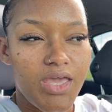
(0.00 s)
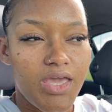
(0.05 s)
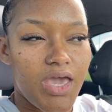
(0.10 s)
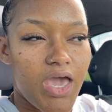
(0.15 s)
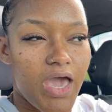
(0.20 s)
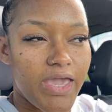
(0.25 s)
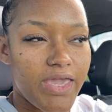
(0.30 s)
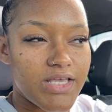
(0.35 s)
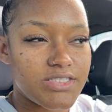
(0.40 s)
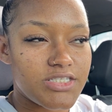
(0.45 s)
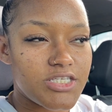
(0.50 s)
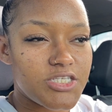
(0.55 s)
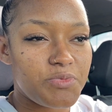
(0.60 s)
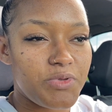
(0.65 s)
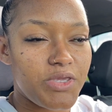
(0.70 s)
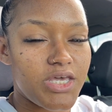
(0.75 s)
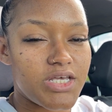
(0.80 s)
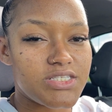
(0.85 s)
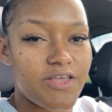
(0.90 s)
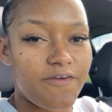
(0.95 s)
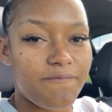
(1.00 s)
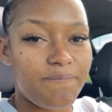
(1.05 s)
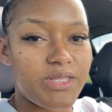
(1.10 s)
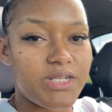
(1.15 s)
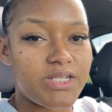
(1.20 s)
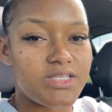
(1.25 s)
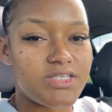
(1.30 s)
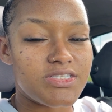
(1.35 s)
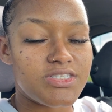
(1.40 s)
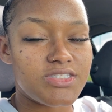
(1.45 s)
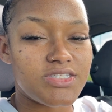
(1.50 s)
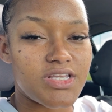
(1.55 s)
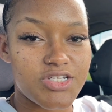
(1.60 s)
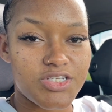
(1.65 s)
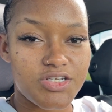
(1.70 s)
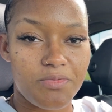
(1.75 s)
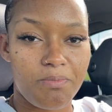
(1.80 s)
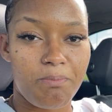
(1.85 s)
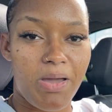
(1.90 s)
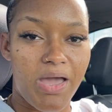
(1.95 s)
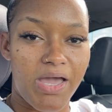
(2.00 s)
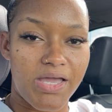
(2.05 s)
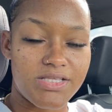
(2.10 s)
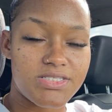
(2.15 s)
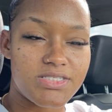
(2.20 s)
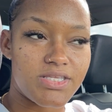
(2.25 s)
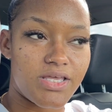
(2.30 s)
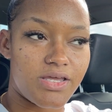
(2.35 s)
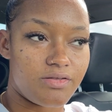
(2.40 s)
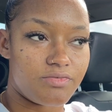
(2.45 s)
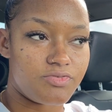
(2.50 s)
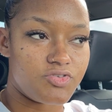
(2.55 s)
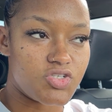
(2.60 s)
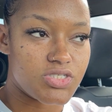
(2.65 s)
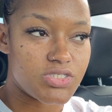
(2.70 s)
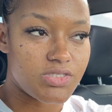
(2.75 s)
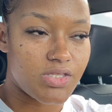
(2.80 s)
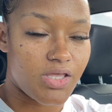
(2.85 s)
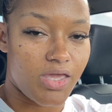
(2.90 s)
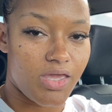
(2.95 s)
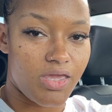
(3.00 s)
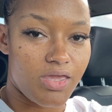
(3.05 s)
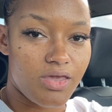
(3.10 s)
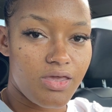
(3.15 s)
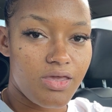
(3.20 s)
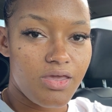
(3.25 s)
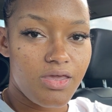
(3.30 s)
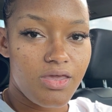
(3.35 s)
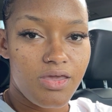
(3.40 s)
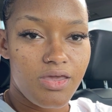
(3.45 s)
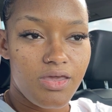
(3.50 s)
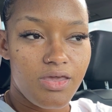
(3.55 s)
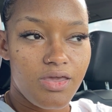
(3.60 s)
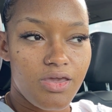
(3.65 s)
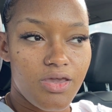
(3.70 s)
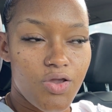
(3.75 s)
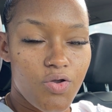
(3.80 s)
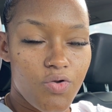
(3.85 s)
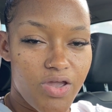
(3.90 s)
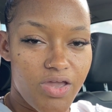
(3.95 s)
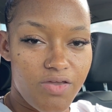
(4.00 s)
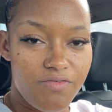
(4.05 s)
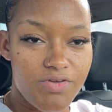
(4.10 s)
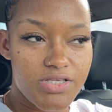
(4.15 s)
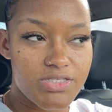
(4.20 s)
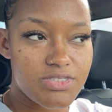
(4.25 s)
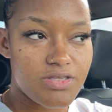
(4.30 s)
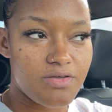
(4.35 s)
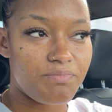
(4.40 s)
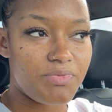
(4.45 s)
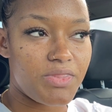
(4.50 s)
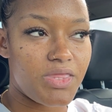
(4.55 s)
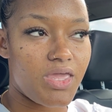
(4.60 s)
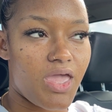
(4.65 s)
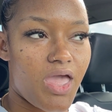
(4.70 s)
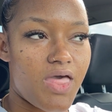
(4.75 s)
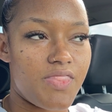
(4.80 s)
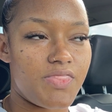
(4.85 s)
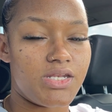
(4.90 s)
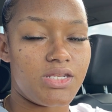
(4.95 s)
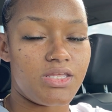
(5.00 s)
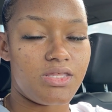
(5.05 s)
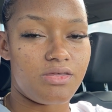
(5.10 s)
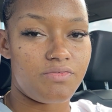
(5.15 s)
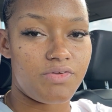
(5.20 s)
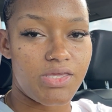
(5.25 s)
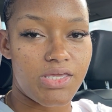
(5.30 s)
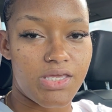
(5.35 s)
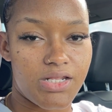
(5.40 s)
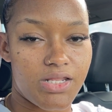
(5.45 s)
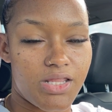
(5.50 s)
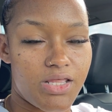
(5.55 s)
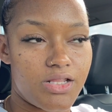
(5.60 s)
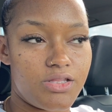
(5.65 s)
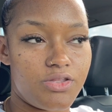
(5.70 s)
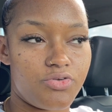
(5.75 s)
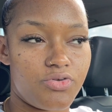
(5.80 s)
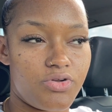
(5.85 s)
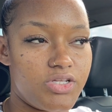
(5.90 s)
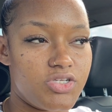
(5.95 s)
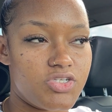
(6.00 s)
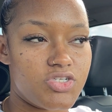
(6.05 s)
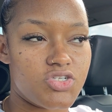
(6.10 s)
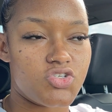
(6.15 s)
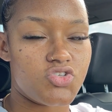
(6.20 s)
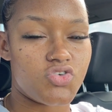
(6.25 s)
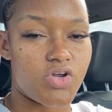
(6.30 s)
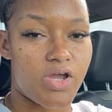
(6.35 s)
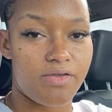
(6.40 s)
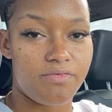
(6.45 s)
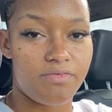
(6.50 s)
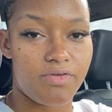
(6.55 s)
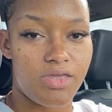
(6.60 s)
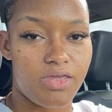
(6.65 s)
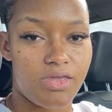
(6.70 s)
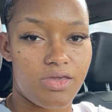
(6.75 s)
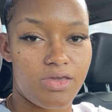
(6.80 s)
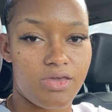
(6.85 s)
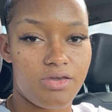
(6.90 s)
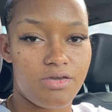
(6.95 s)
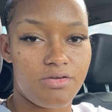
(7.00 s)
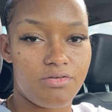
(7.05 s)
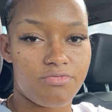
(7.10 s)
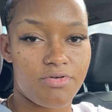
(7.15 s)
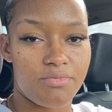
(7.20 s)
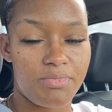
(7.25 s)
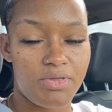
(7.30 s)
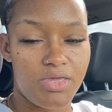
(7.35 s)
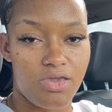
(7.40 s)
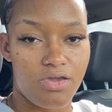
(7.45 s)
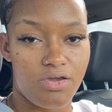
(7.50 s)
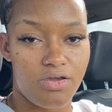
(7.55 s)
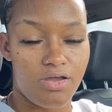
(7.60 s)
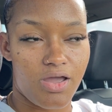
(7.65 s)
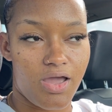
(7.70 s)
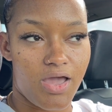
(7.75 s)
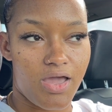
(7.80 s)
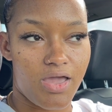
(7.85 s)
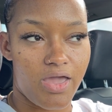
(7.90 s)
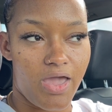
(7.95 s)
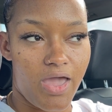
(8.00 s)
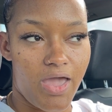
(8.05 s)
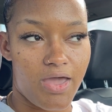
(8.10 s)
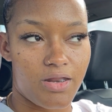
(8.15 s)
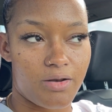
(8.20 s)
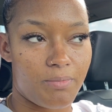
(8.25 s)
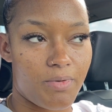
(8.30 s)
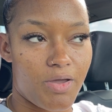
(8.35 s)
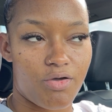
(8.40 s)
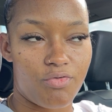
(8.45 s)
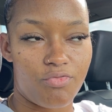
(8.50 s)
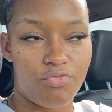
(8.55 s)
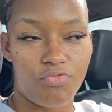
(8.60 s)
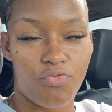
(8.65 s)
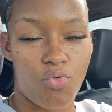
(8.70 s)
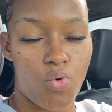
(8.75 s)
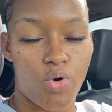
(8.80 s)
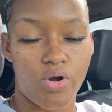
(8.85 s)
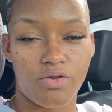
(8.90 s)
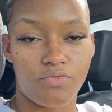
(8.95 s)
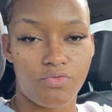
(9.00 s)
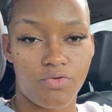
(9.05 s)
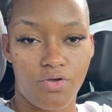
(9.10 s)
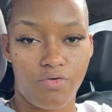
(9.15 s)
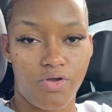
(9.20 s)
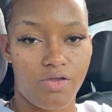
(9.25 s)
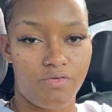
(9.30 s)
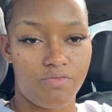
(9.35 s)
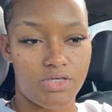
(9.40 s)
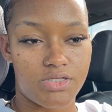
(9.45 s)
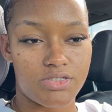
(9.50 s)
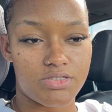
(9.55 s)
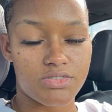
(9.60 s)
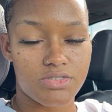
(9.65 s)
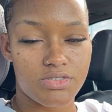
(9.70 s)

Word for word: I guess it's because I've been in such a mindset of just like craving something and then giving in. Like literally just driving from here, I had about four different cravings.